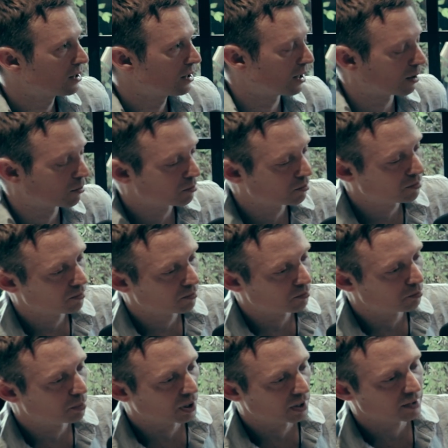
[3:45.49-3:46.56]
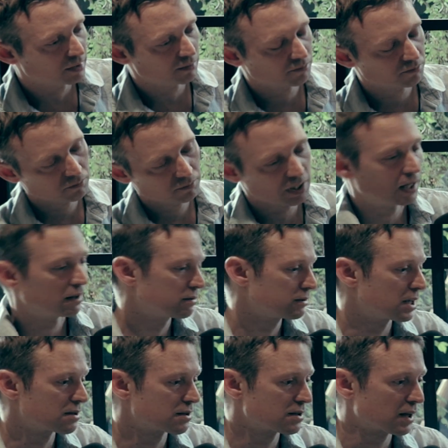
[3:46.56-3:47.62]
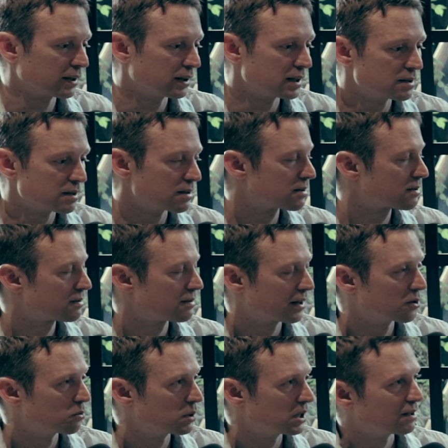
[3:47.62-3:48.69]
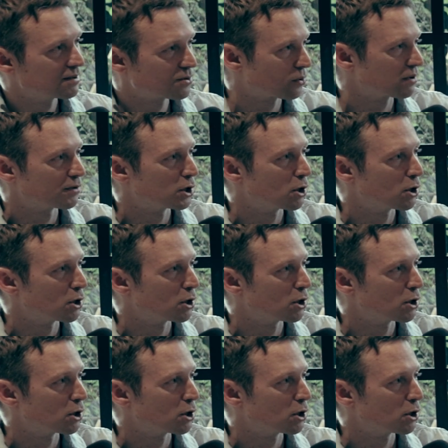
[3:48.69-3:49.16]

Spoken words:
But yeah, in a society like this, that could be sort of a